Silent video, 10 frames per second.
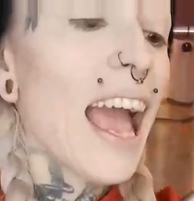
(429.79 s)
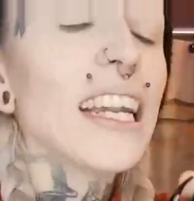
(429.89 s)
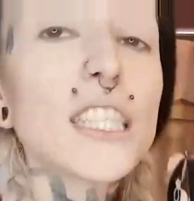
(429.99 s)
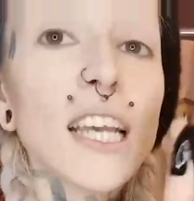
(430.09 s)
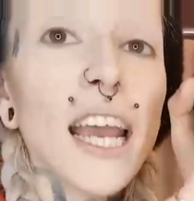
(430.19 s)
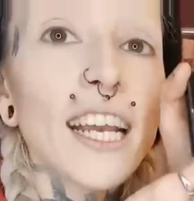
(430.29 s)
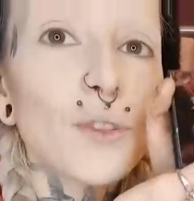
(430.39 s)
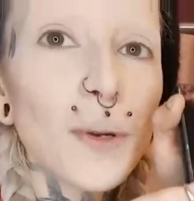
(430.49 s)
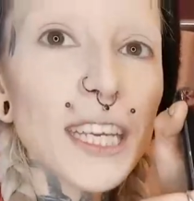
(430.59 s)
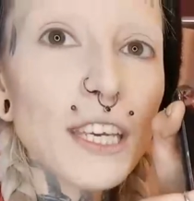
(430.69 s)
And it's
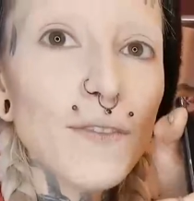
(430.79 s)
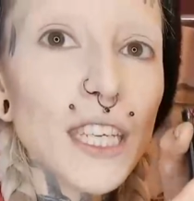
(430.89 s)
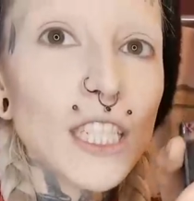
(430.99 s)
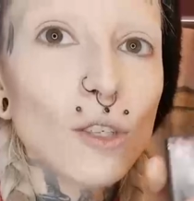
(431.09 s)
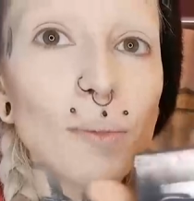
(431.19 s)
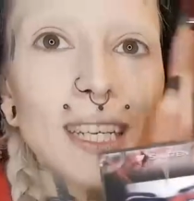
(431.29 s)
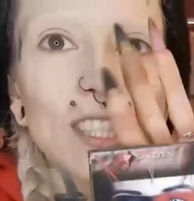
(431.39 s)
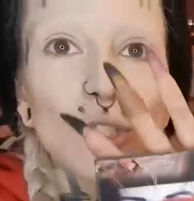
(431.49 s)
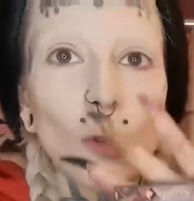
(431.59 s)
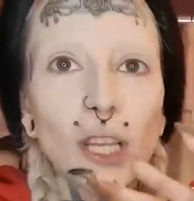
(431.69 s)
it's really convenient too
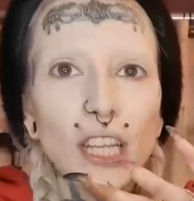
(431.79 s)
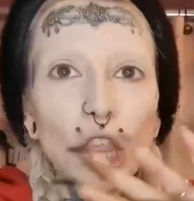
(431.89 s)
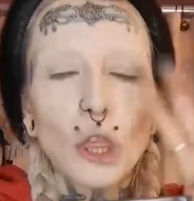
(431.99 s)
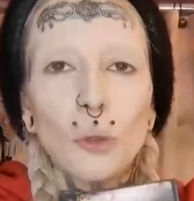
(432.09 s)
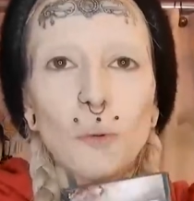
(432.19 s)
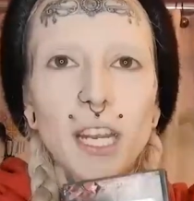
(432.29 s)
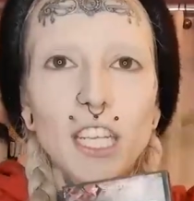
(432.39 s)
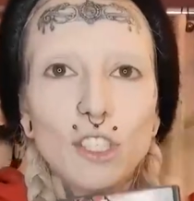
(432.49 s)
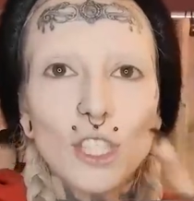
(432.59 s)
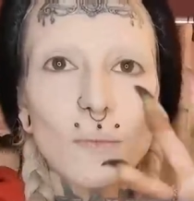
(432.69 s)
because it's only like
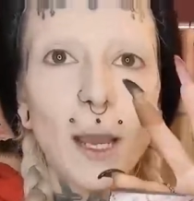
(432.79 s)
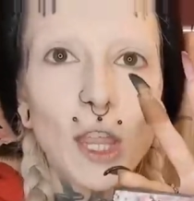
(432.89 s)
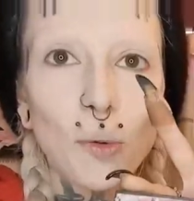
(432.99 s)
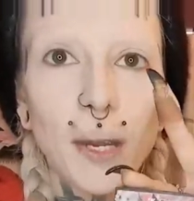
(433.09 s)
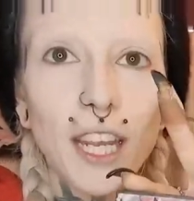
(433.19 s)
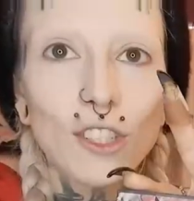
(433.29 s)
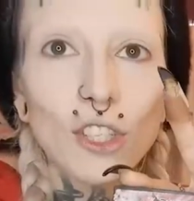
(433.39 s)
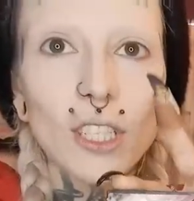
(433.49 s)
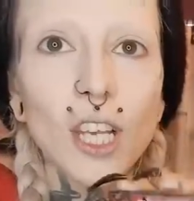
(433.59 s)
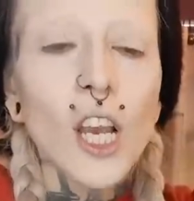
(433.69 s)
three inches by three
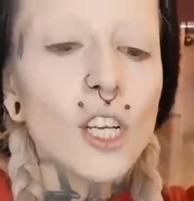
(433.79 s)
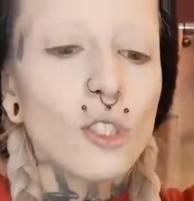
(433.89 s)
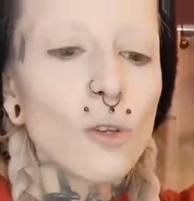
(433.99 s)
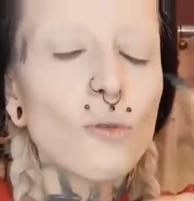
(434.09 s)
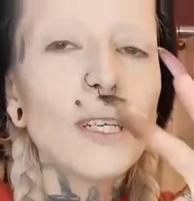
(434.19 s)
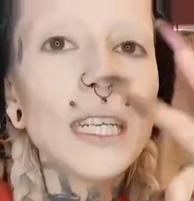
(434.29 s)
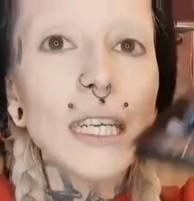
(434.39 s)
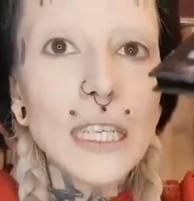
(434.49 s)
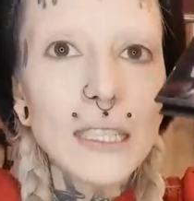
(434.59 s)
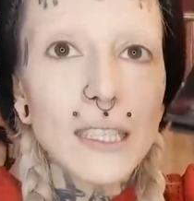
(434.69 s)
inches. So you
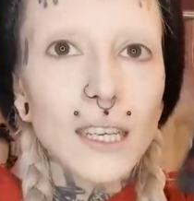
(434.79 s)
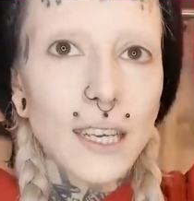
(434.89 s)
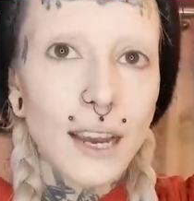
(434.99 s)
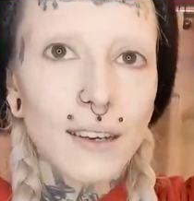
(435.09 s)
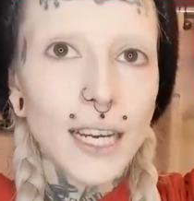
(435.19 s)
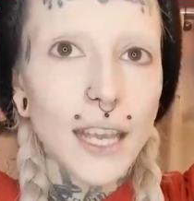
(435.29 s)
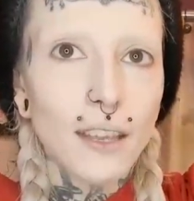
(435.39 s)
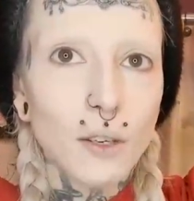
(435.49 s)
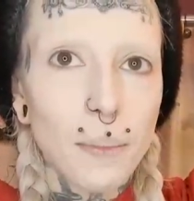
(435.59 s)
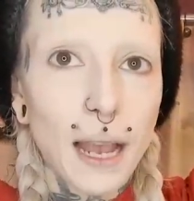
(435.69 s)
can easily carry
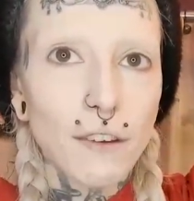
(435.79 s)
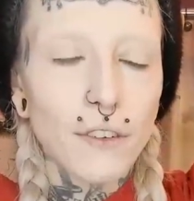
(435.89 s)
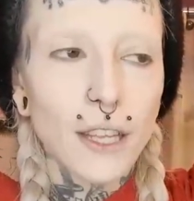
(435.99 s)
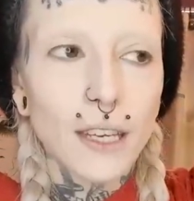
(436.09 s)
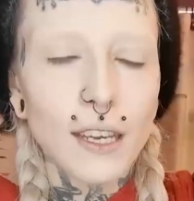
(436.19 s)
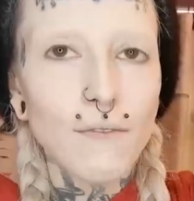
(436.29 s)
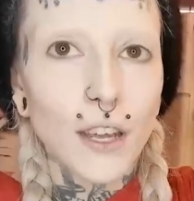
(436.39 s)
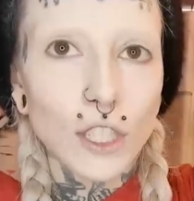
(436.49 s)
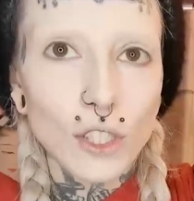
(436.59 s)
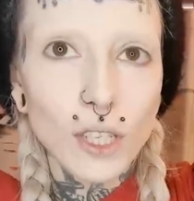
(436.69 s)
it in your bag for like
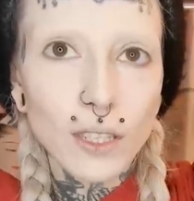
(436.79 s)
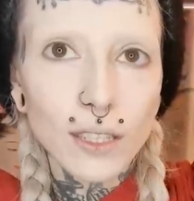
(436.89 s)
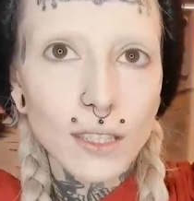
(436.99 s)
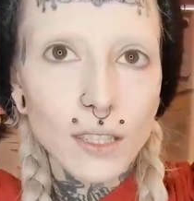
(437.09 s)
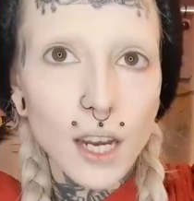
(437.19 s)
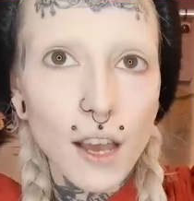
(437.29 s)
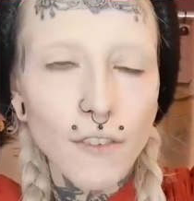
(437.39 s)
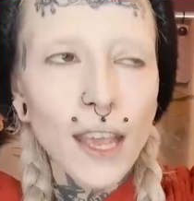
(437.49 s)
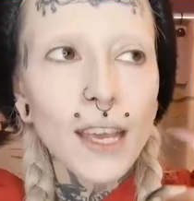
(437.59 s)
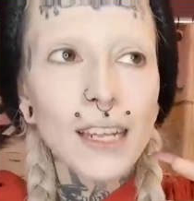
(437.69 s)
conventions and
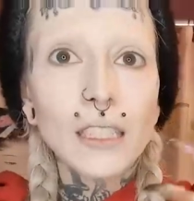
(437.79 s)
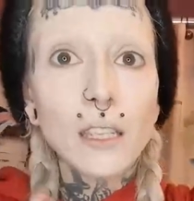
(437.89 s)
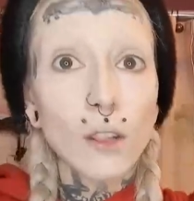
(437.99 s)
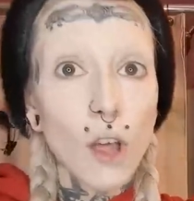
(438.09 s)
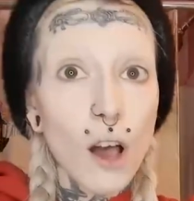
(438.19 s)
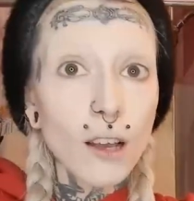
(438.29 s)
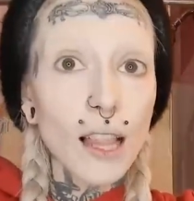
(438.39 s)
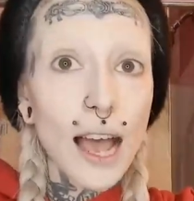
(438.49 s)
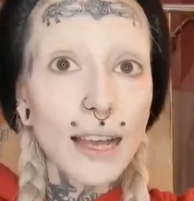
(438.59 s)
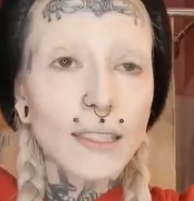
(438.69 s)
stuff. And it's
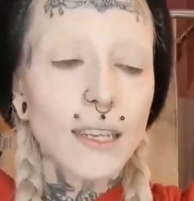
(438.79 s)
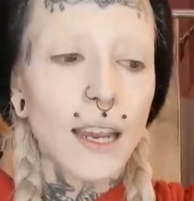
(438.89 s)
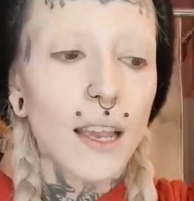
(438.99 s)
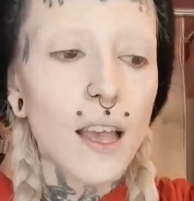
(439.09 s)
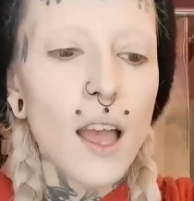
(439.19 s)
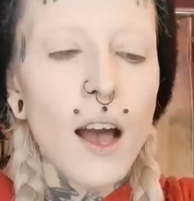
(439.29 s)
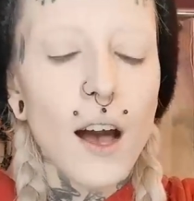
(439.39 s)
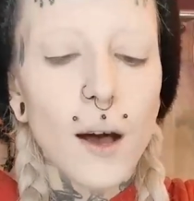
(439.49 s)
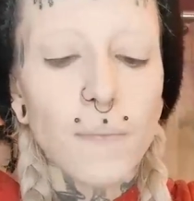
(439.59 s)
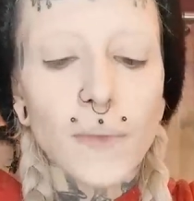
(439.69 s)
long lasting.
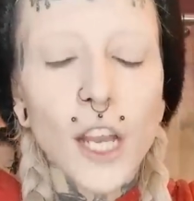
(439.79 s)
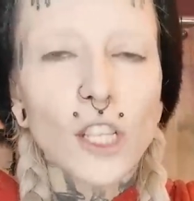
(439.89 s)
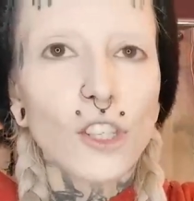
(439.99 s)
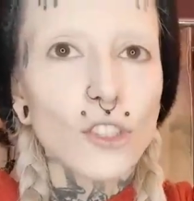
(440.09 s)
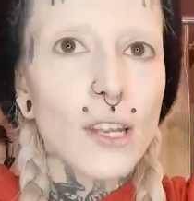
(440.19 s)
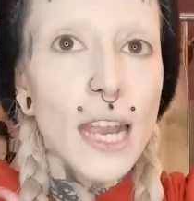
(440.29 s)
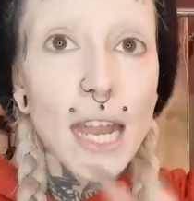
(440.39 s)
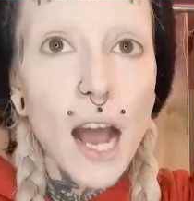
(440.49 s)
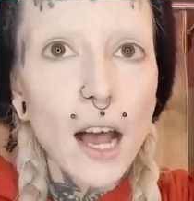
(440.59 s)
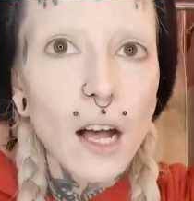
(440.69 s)
Um, there's
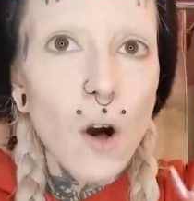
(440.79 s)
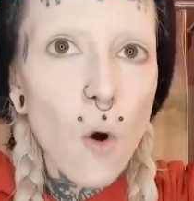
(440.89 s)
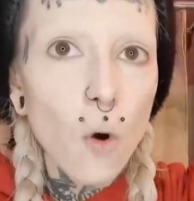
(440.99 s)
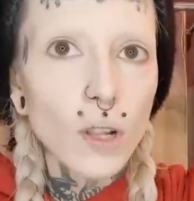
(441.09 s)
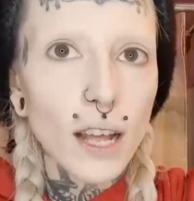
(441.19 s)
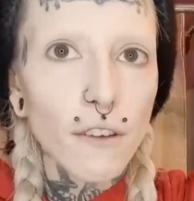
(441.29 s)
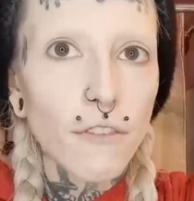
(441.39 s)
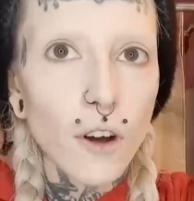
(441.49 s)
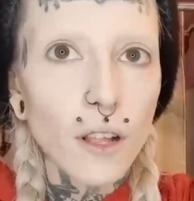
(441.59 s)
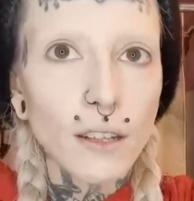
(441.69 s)
not a whole lot
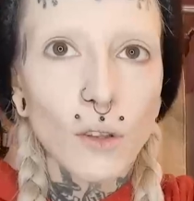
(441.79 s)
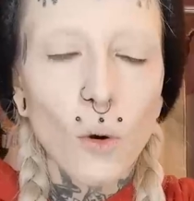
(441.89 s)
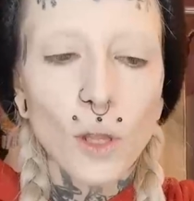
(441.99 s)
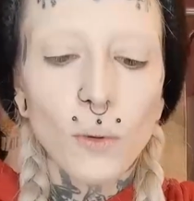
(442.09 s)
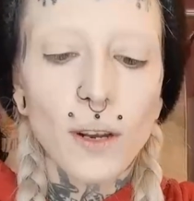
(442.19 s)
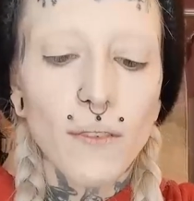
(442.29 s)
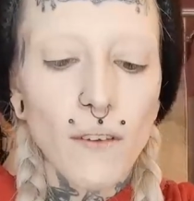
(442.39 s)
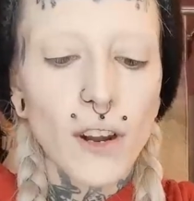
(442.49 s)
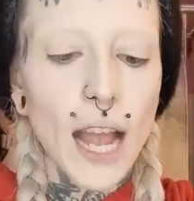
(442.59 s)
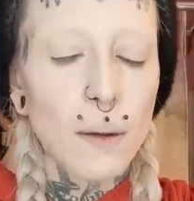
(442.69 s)
of fallout. The only one I've
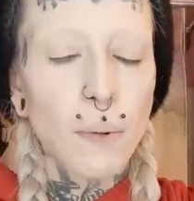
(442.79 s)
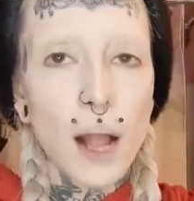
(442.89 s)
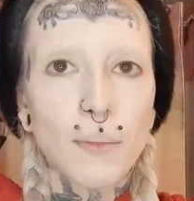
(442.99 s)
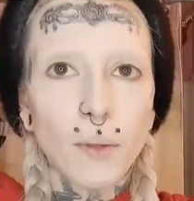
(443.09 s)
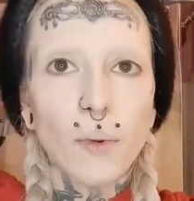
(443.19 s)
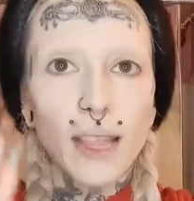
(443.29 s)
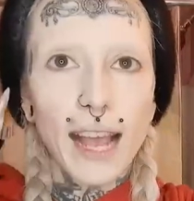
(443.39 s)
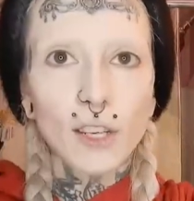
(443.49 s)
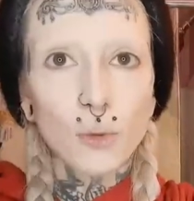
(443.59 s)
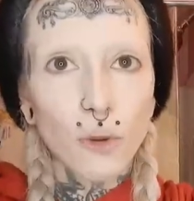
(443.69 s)
ever had problem with
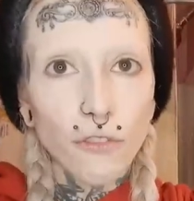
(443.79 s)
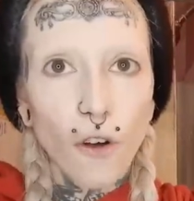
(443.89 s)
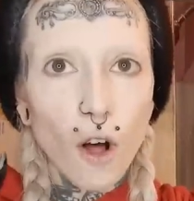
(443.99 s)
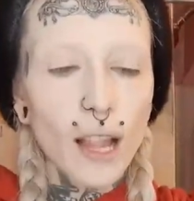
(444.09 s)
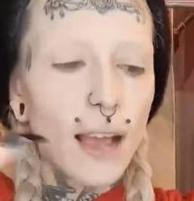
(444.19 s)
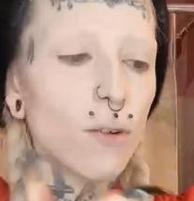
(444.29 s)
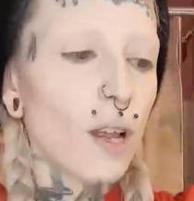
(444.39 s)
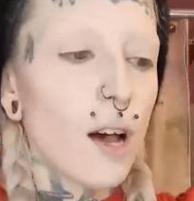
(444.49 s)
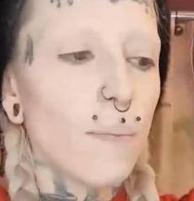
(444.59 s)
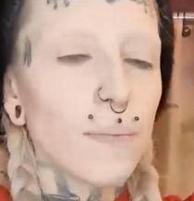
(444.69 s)
actual
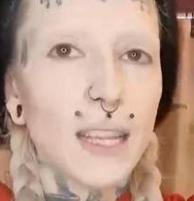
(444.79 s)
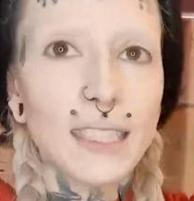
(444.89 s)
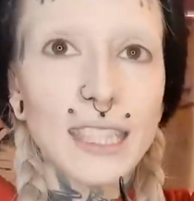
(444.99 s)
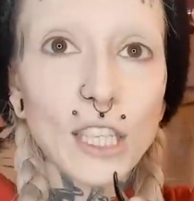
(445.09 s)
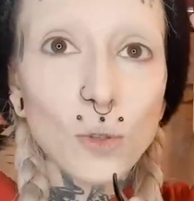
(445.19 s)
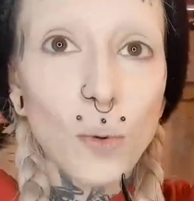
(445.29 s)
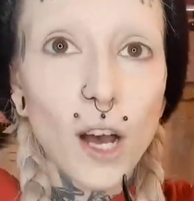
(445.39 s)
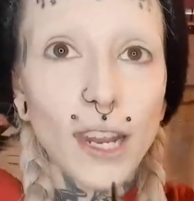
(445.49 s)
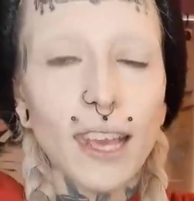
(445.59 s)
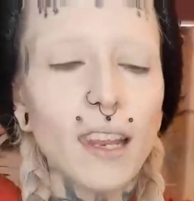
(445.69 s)
fallout um, is this
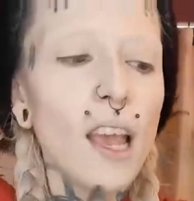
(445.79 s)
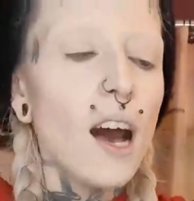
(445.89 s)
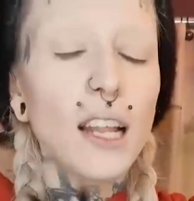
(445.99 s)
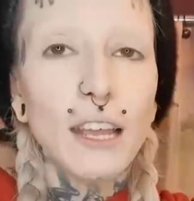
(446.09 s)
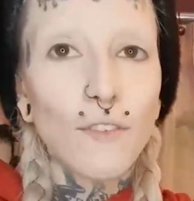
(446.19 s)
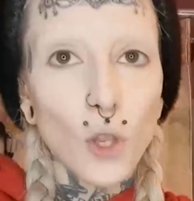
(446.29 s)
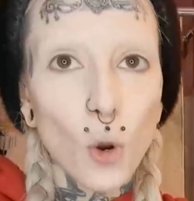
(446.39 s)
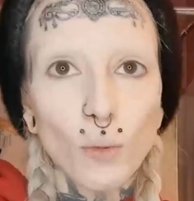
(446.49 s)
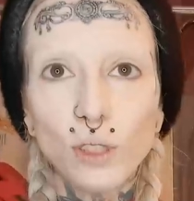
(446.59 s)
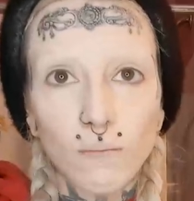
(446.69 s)
one. And uh, if you
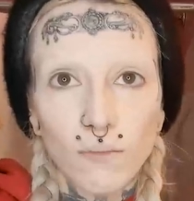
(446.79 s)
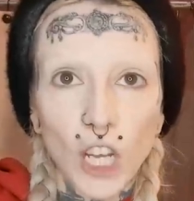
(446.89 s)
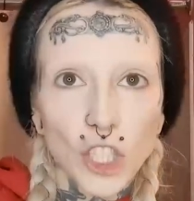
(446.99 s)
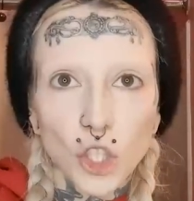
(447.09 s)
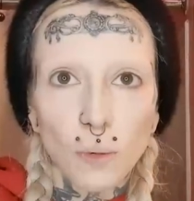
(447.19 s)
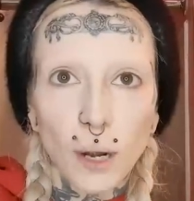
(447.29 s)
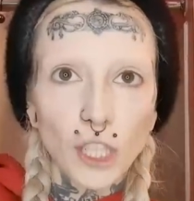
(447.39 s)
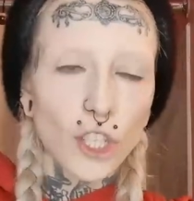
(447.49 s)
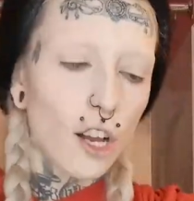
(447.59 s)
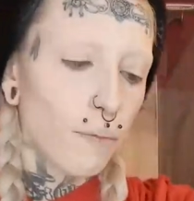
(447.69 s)
don't dust your
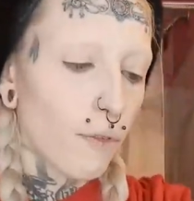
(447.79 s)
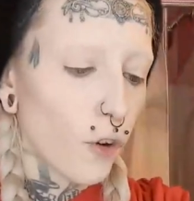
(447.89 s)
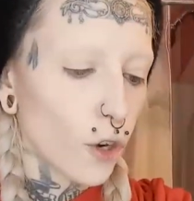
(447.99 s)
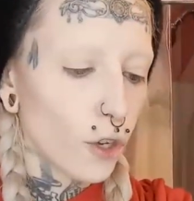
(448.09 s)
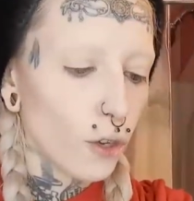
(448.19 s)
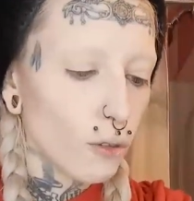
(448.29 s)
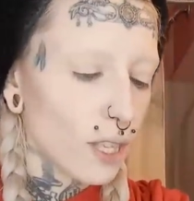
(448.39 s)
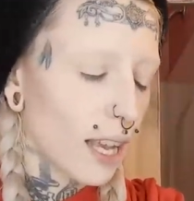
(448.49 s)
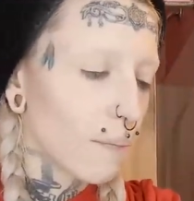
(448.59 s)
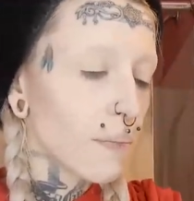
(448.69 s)
brush off before you
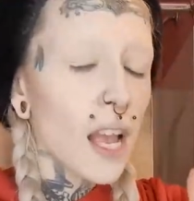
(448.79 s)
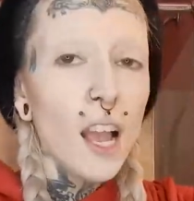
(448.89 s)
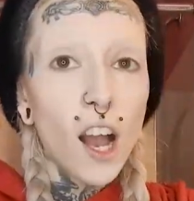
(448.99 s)
use it.